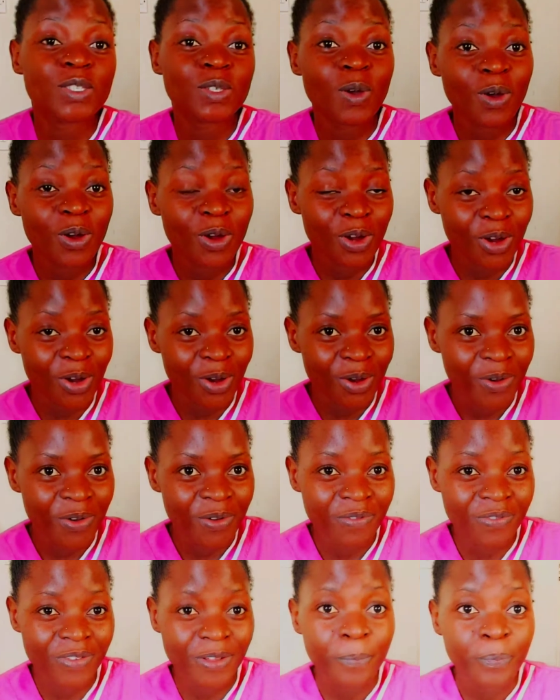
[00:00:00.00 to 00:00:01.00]
so
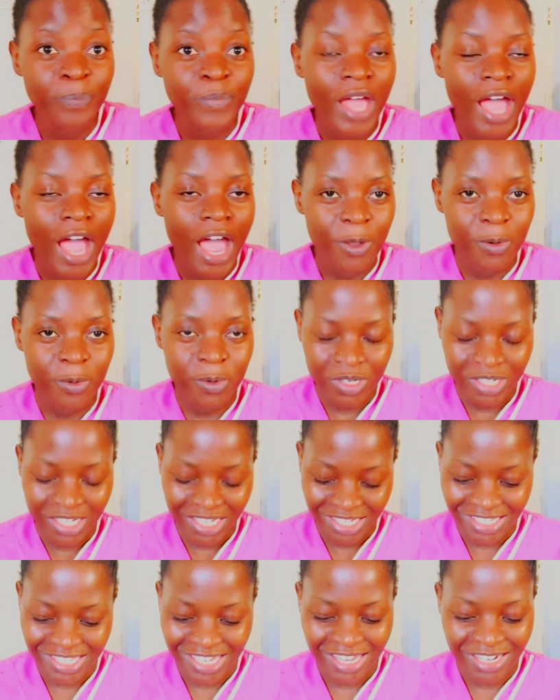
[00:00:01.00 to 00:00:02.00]
comfy. I wore
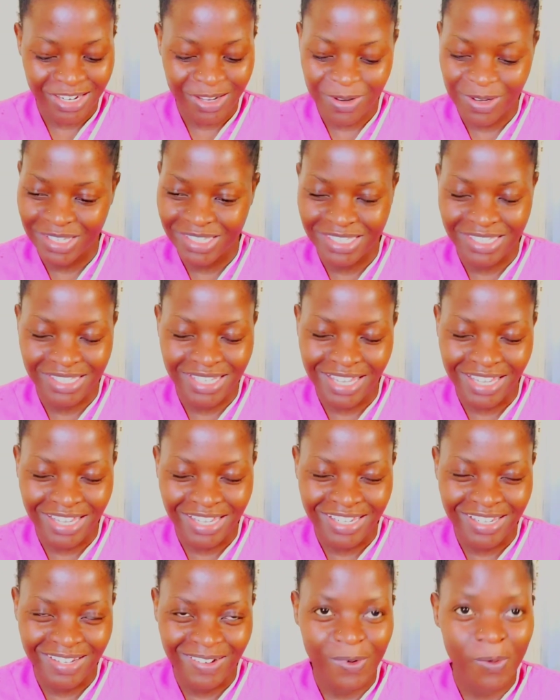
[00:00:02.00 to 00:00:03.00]
it and I was
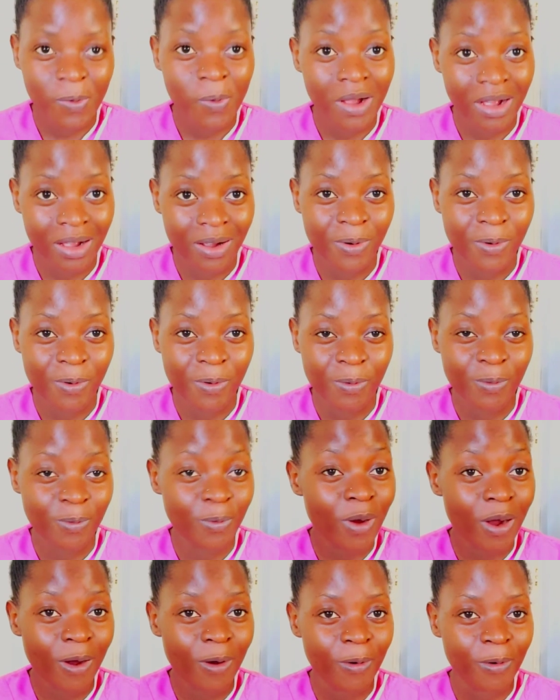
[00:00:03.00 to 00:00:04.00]
like,
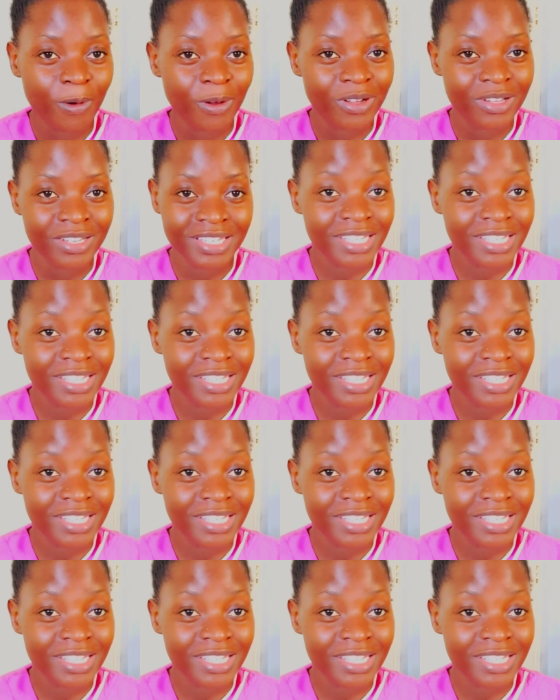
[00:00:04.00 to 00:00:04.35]
wow.